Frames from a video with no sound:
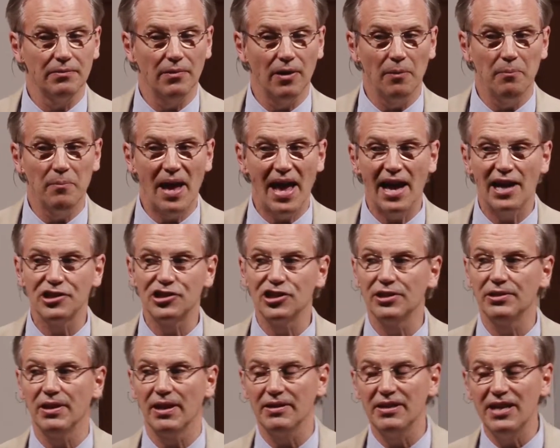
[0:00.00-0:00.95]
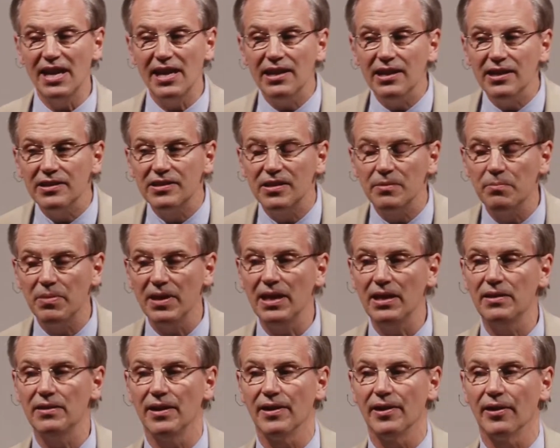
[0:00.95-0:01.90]
imagine needed to
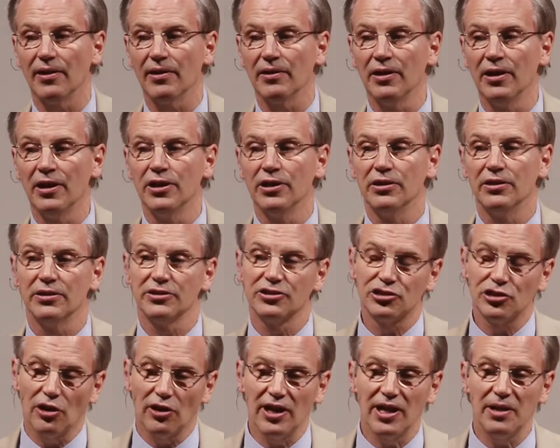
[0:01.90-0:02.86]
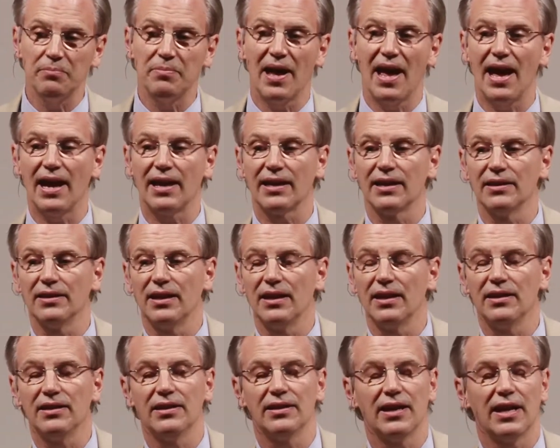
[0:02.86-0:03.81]
be there starting back in,
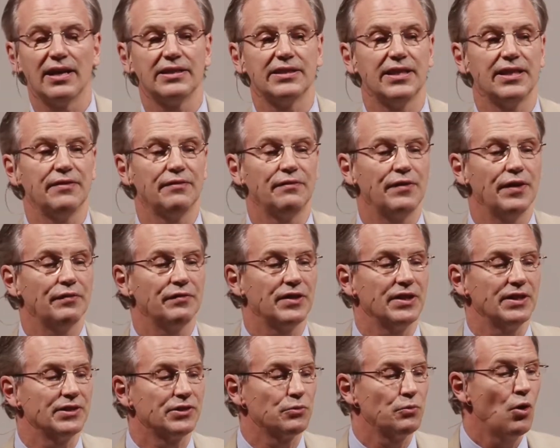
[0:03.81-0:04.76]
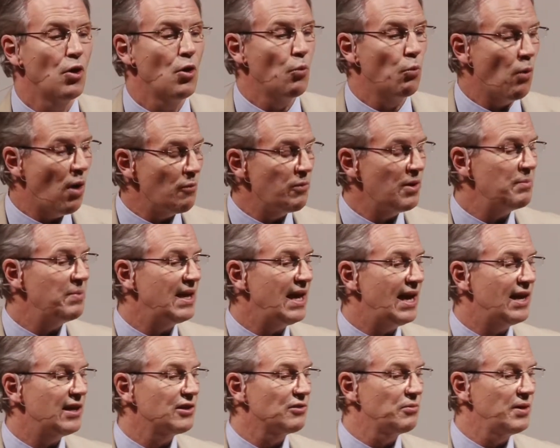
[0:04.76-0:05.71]
in the 1950s. What we
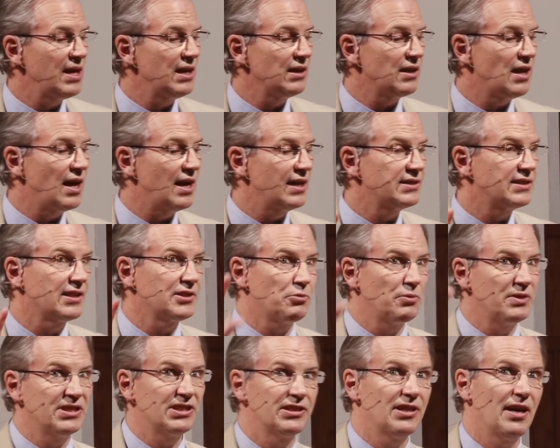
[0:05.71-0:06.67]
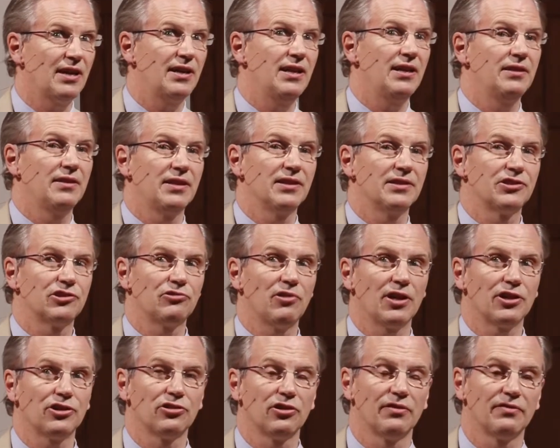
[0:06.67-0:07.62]
began to realize as we studied the
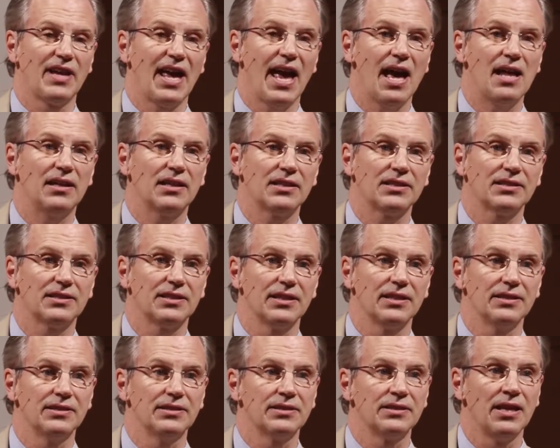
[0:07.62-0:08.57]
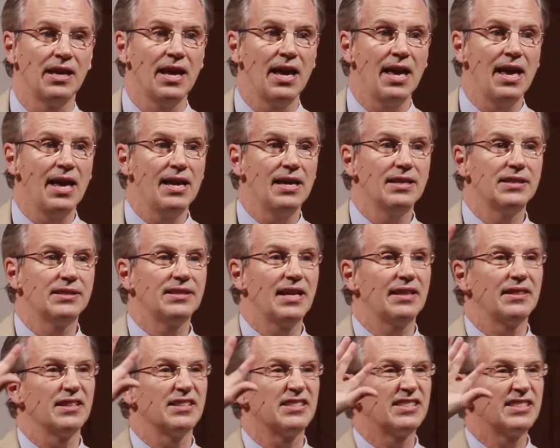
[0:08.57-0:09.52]
structure of galaxies is
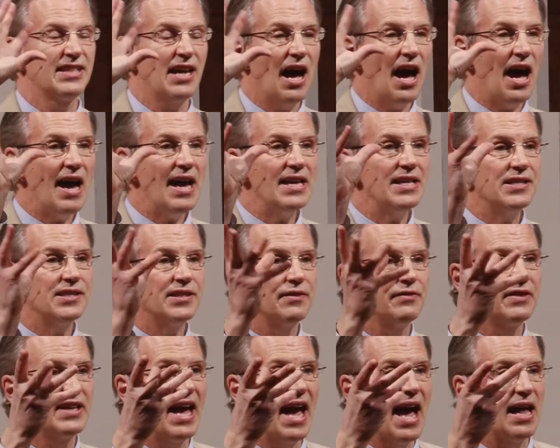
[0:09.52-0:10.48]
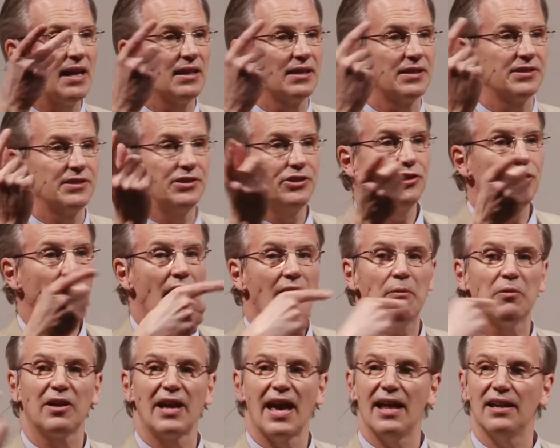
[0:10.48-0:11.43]
that the size of galaxies, you know
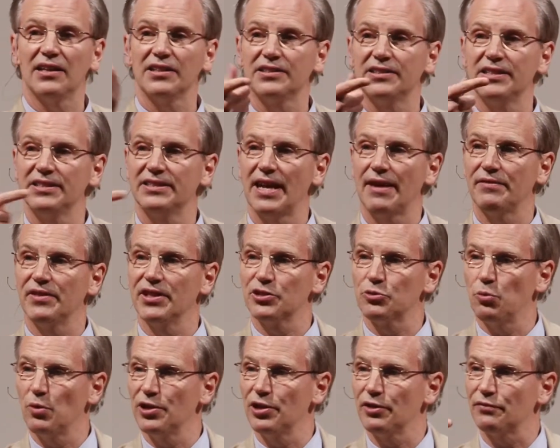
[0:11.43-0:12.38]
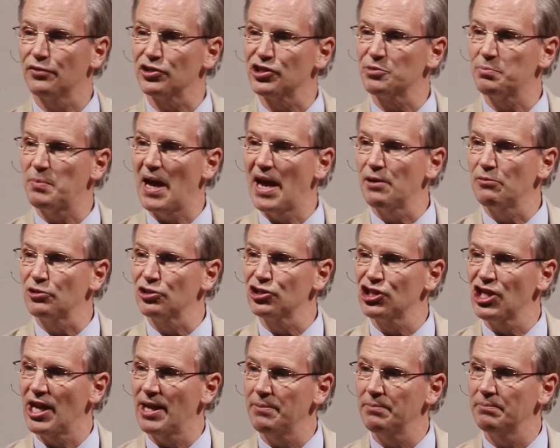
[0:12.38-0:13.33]
how galaxies have this wonderful spiral
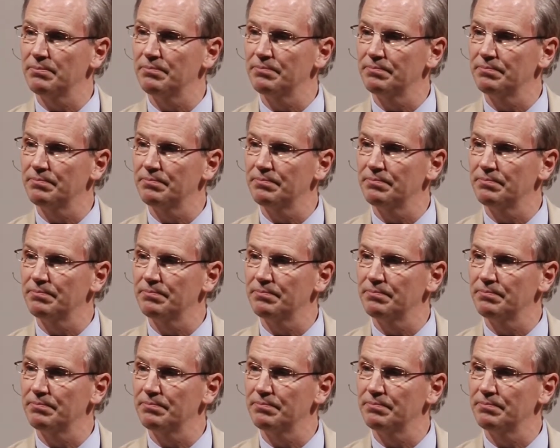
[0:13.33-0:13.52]
shape?